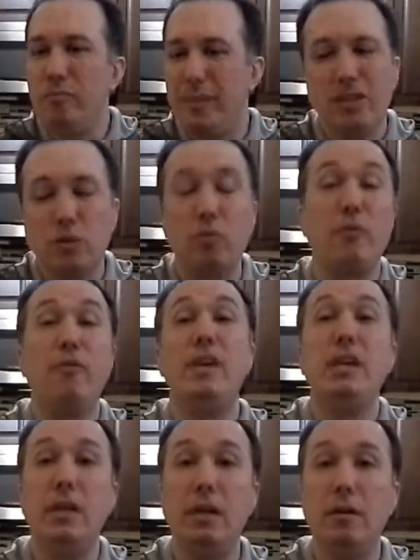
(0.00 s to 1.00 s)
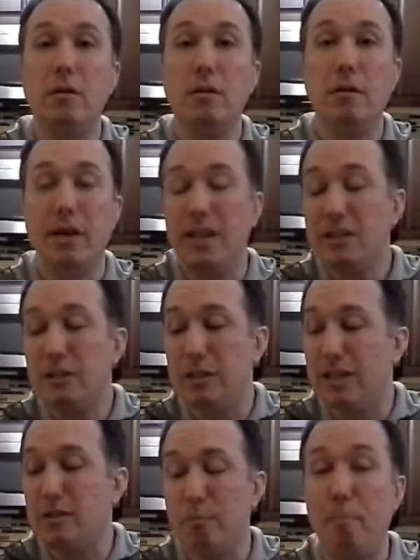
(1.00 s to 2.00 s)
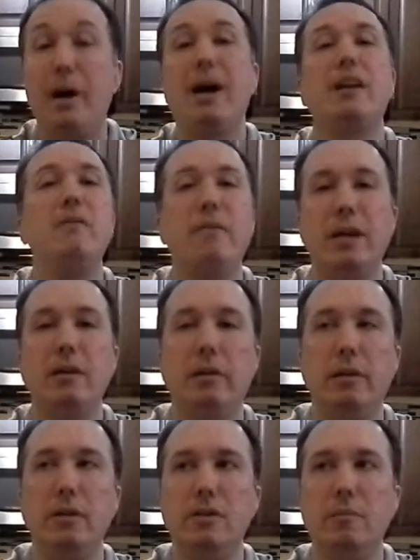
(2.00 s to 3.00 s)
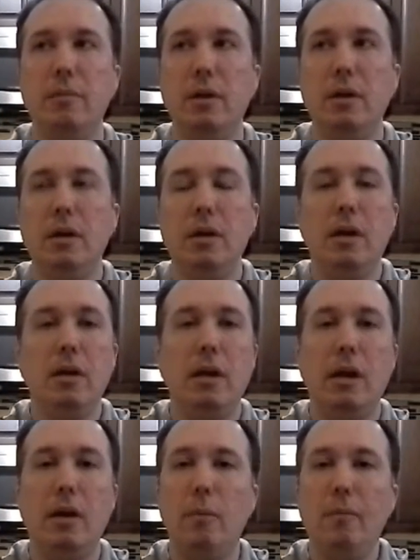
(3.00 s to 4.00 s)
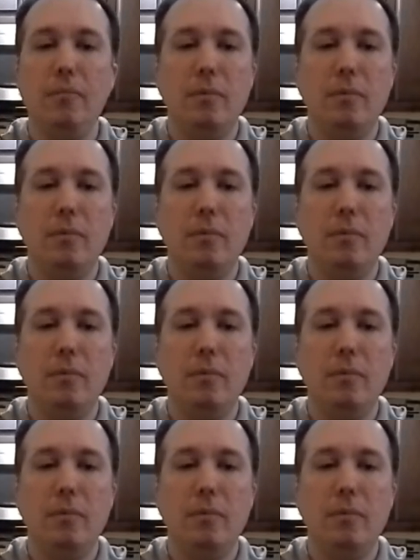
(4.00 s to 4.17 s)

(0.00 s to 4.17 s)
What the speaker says: graffiti, right? That's body vandalism. You know,